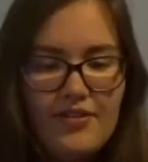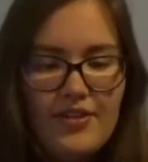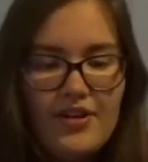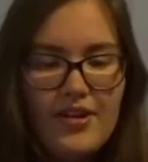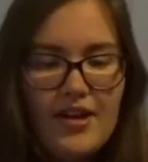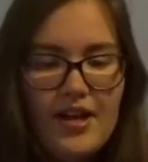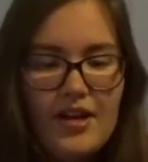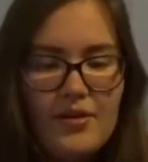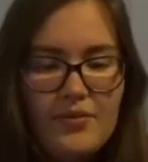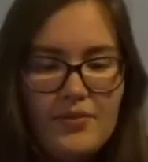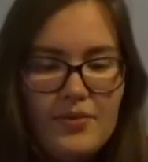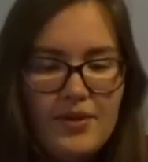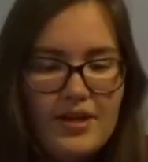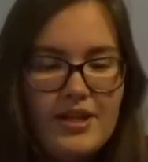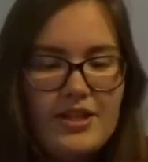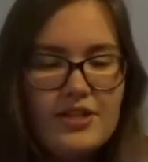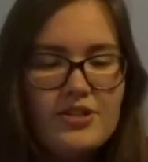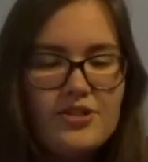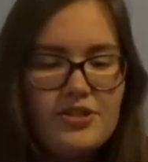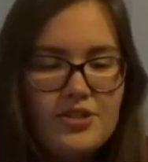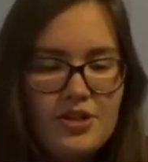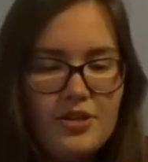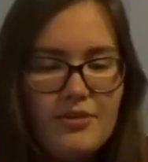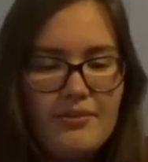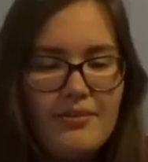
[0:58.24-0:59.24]
like we could
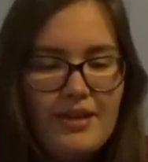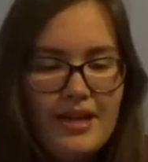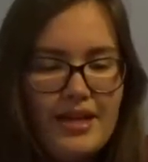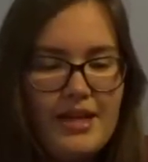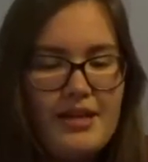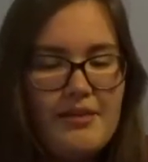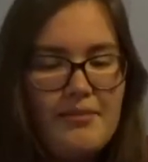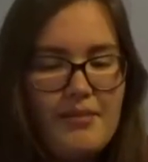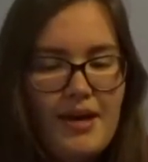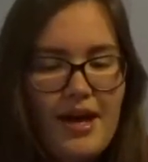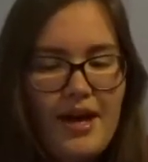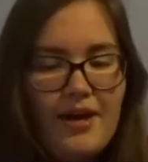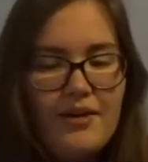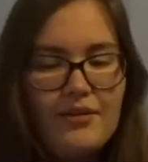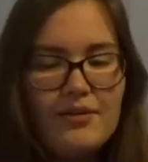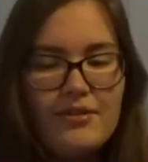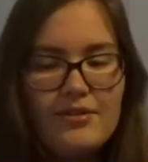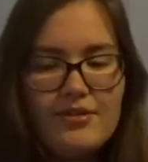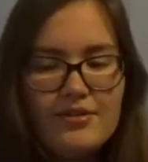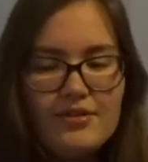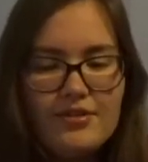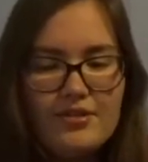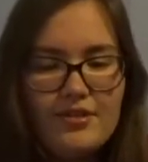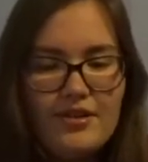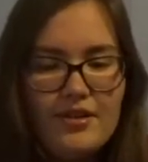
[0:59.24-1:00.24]
do Mickey
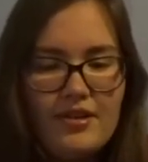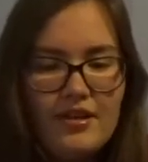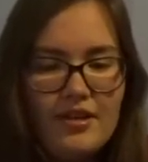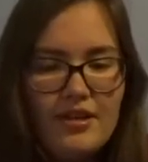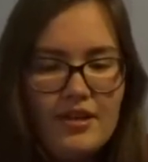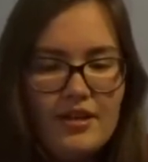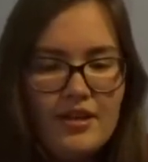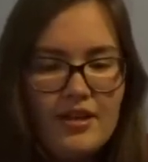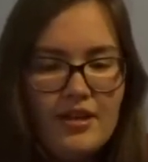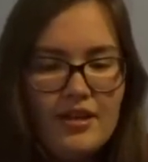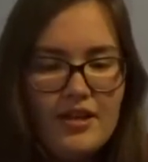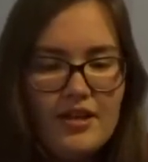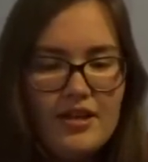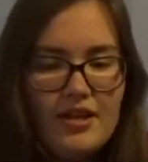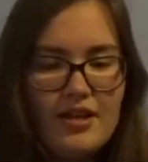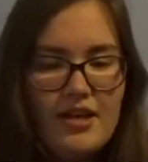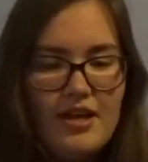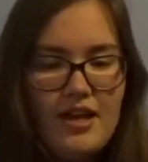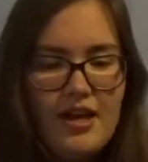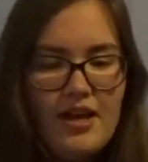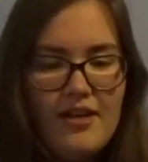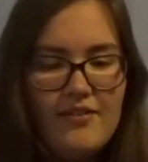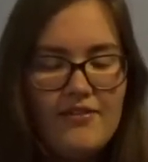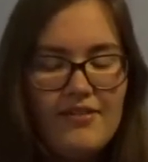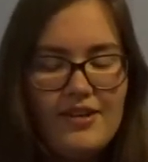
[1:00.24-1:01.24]
Mouse. If I